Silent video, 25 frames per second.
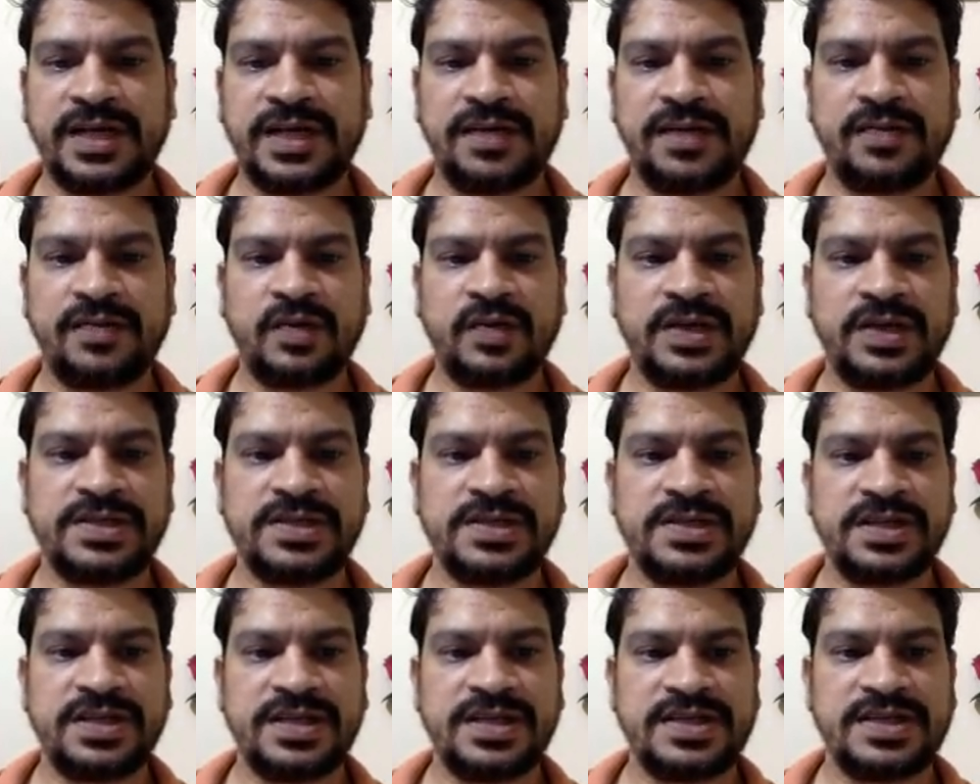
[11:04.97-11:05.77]
What is the
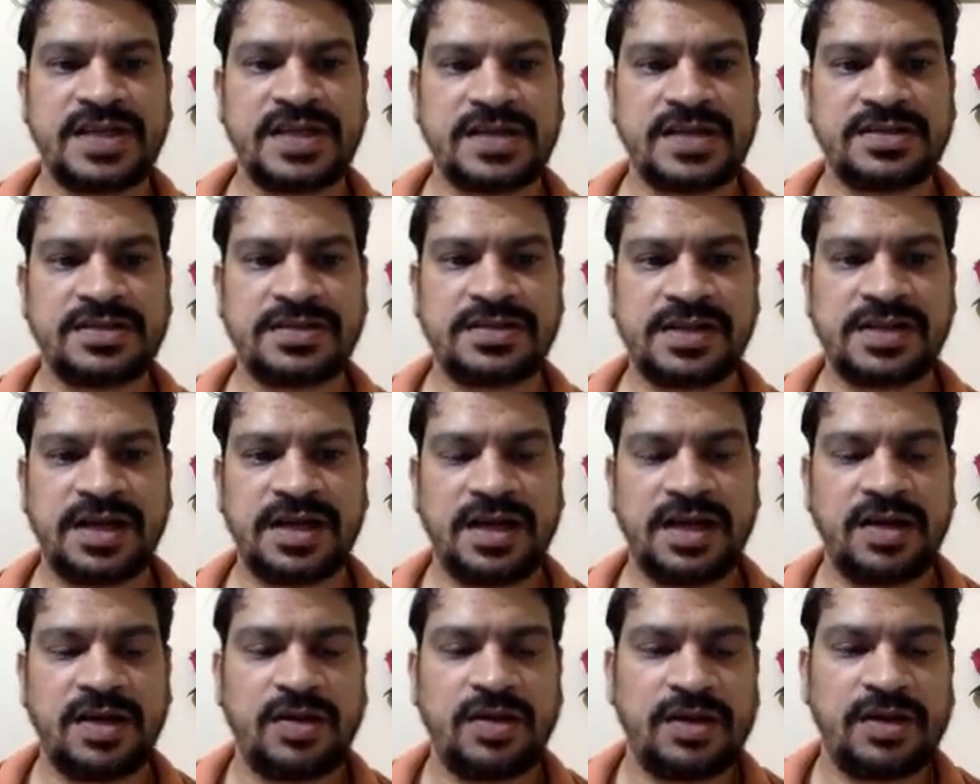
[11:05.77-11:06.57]
Disgastra
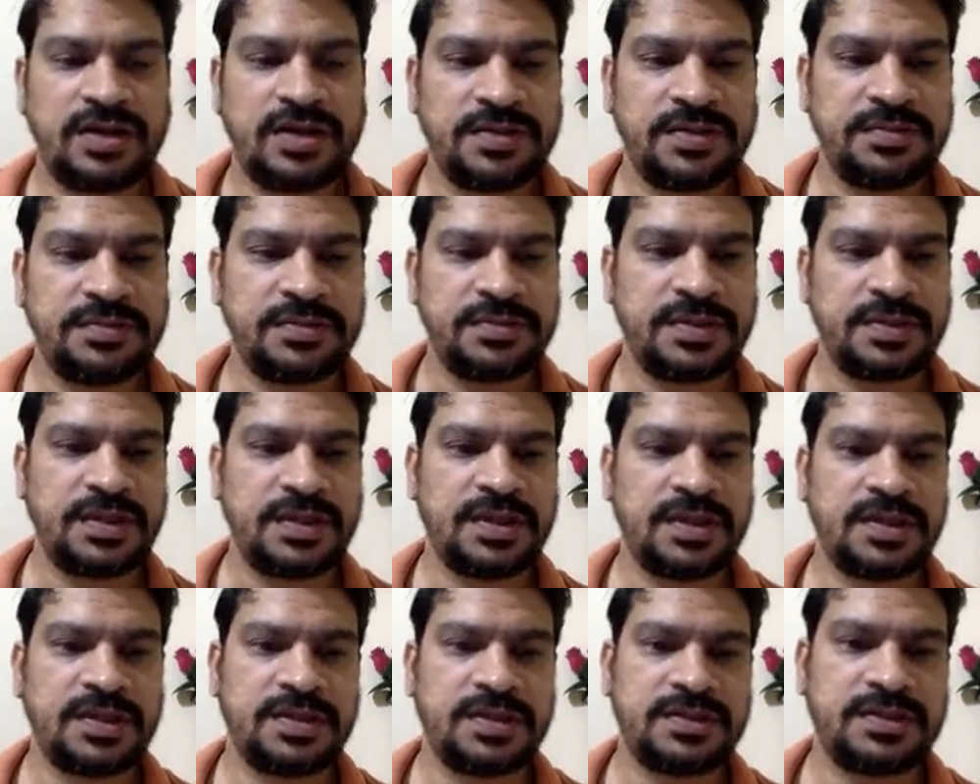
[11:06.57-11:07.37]
algorithm
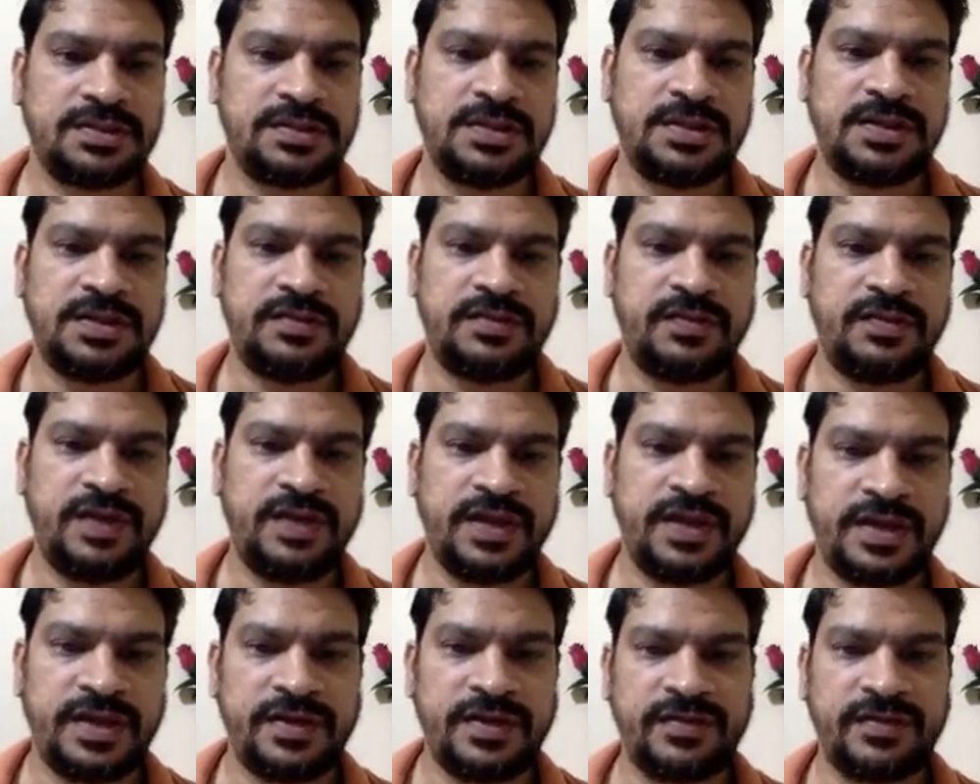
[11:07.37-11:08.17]
that we
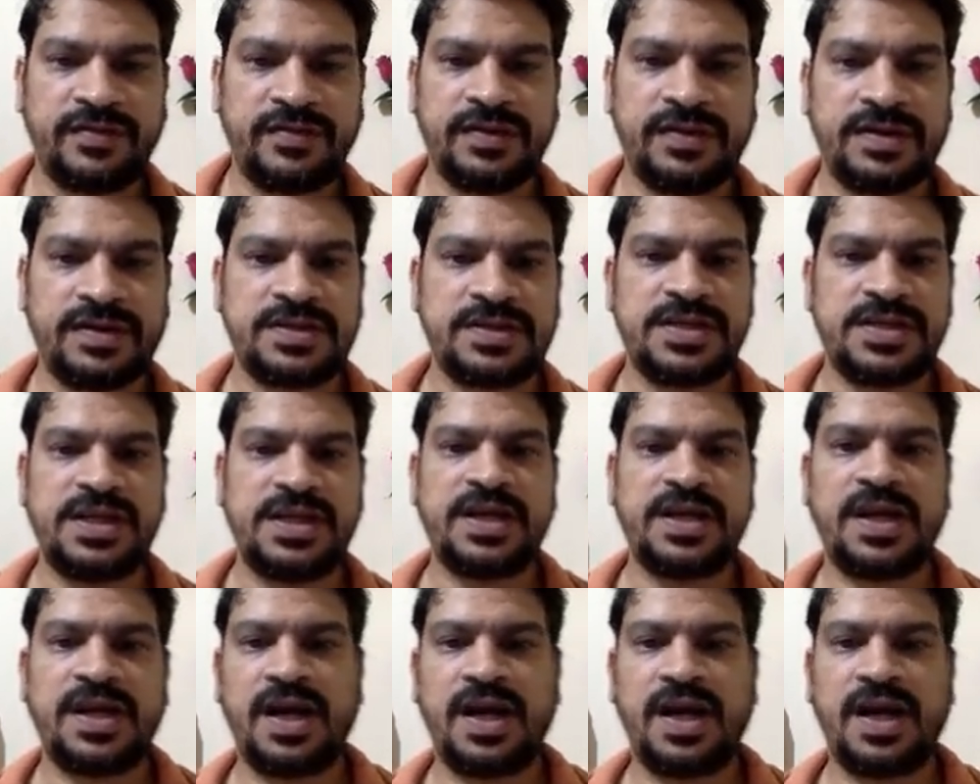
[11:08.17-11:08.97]
have seen
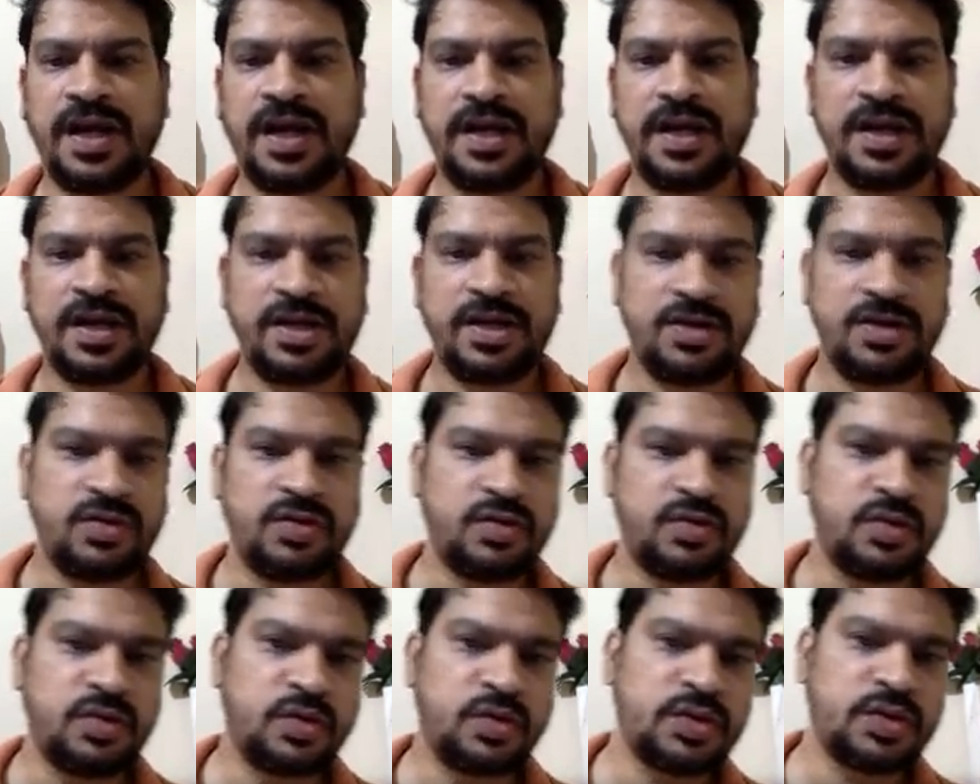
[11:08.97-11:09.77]
earlier, and you
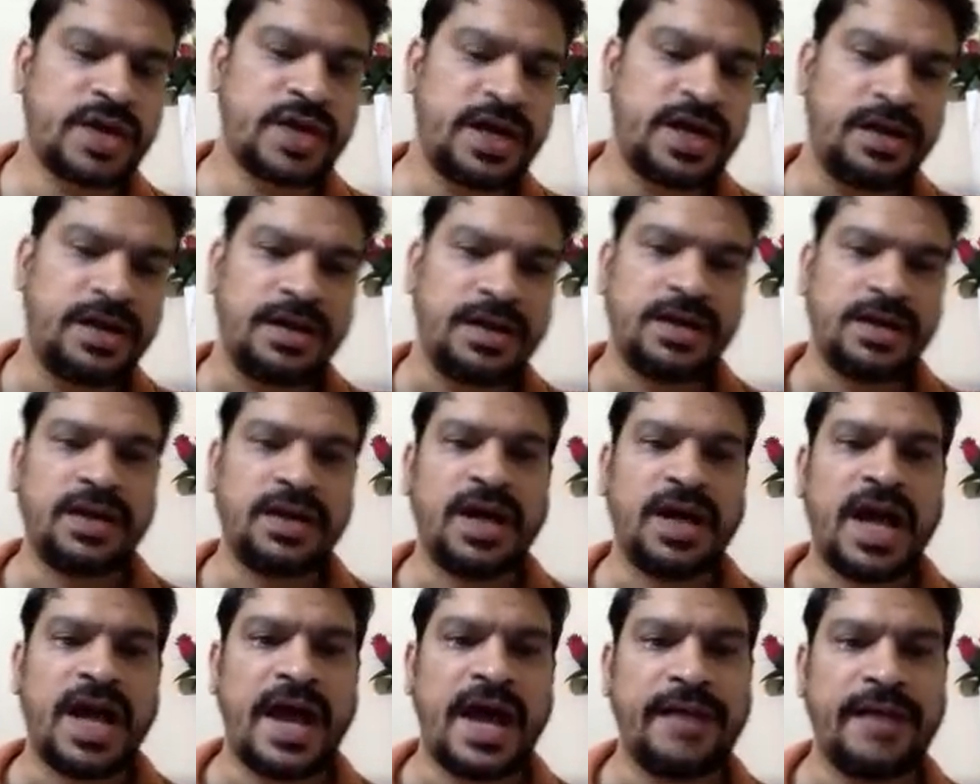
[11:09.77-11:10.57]
know that?
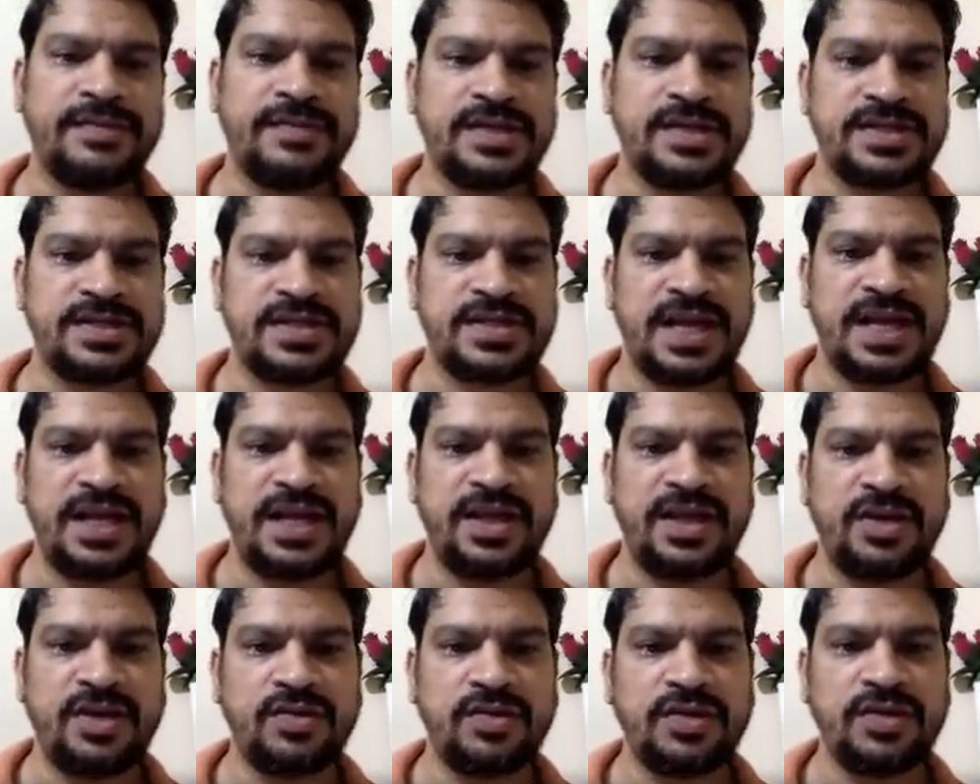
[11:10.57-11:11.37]
I'm just telling
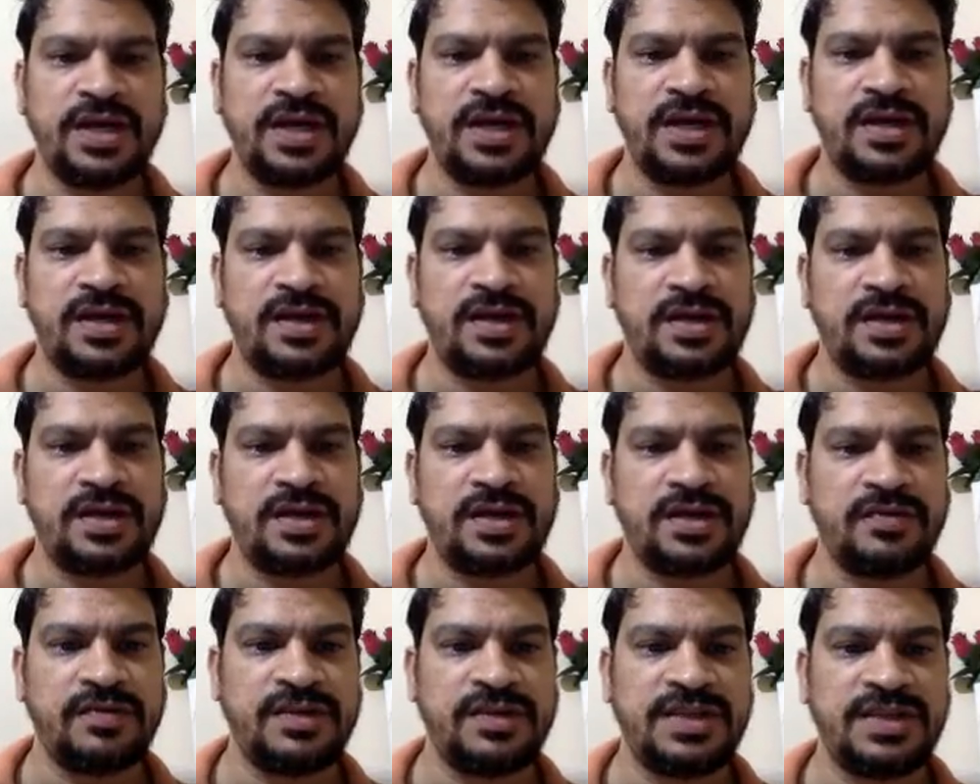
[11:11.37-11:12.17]
you that
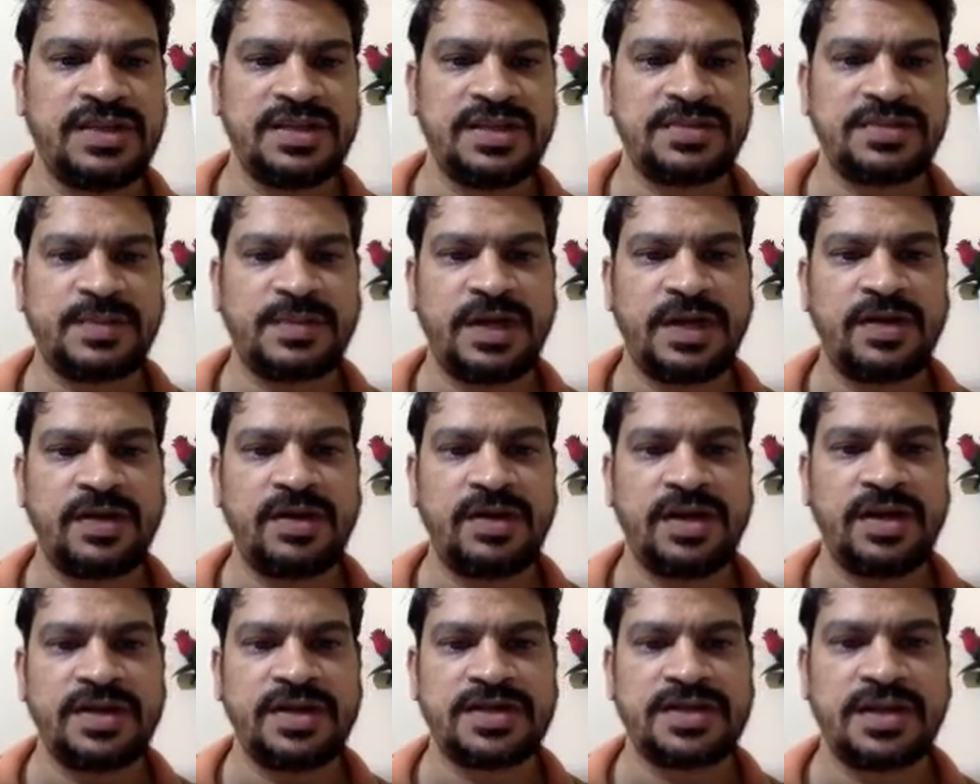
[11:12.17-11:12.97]
with this particular
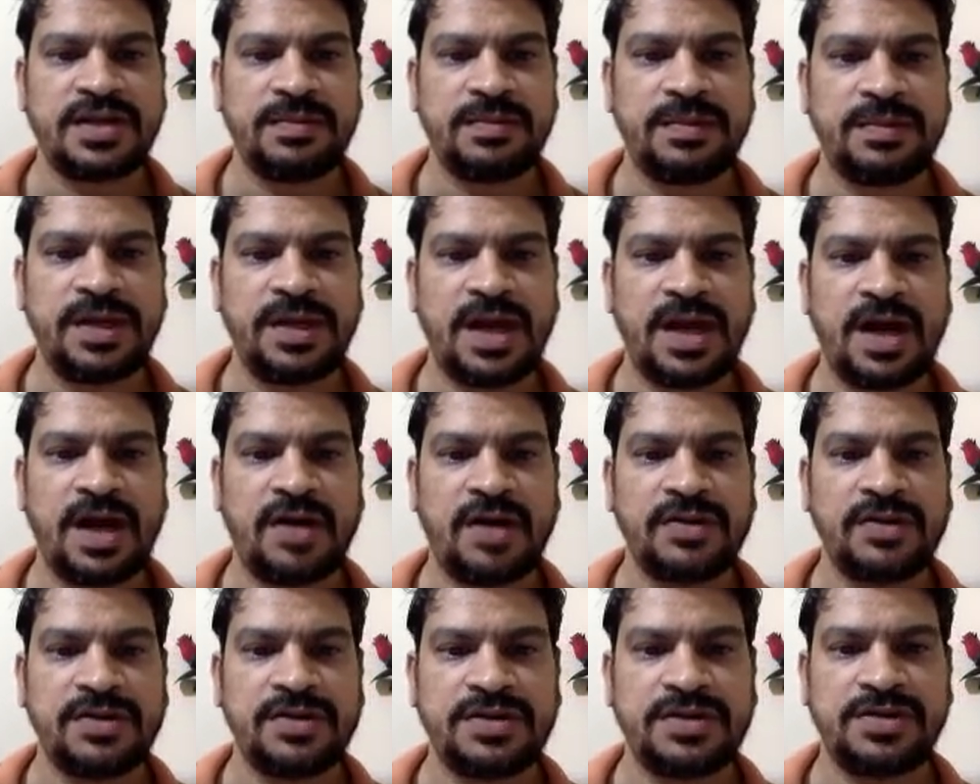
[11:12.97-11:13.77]
example, how
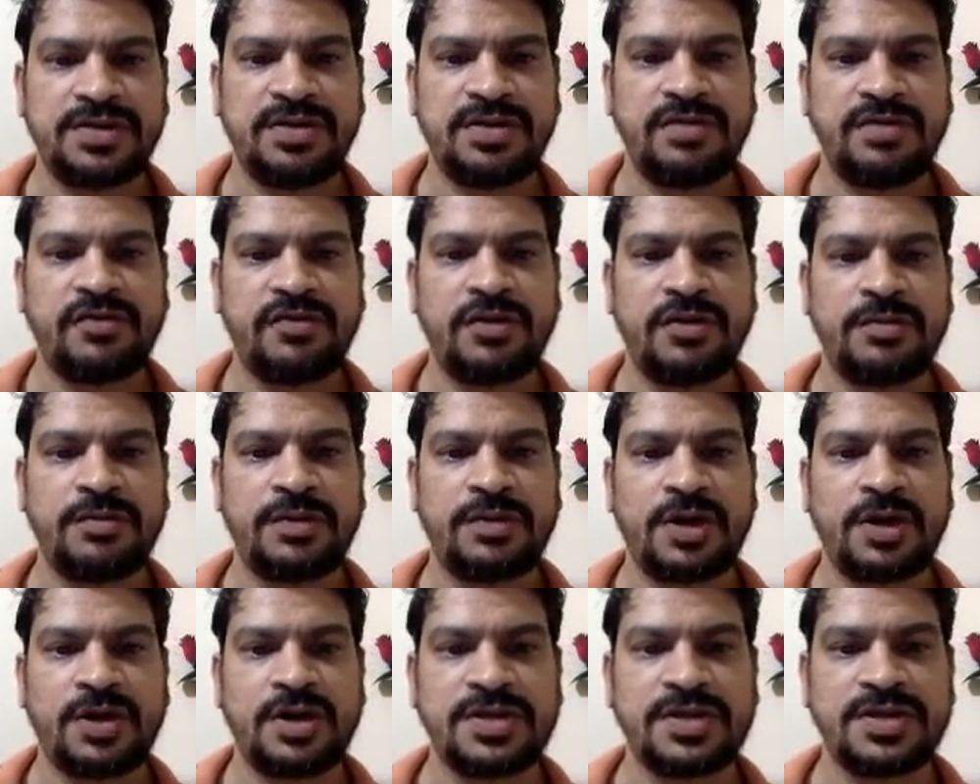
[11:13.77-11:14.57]
this uniform
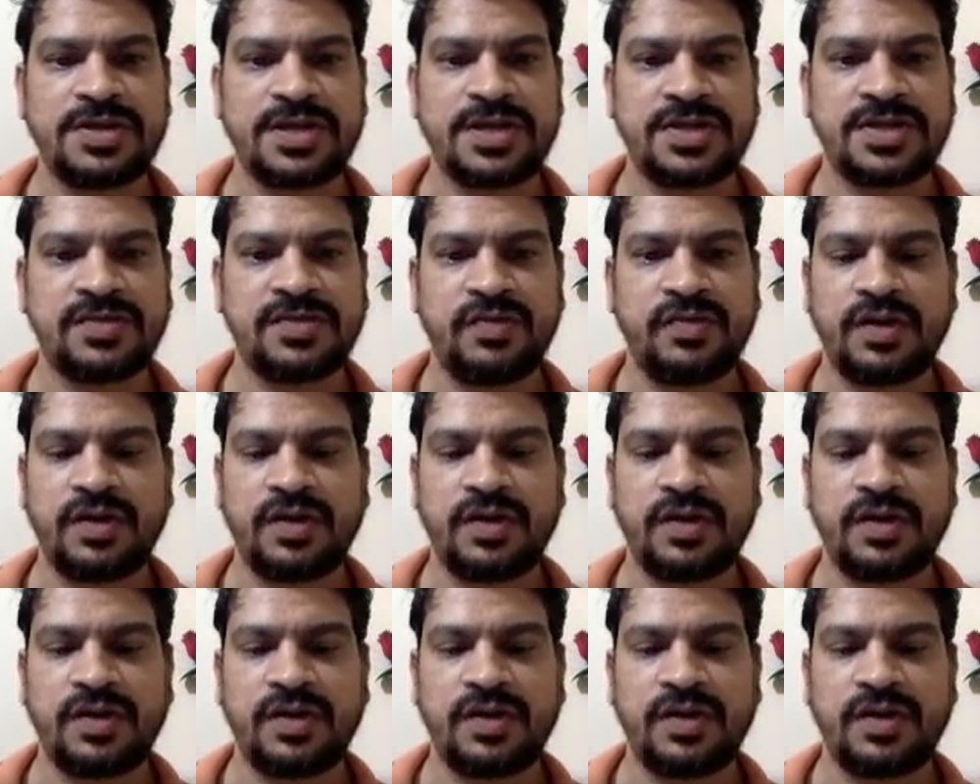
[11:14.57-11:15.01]
cost search work.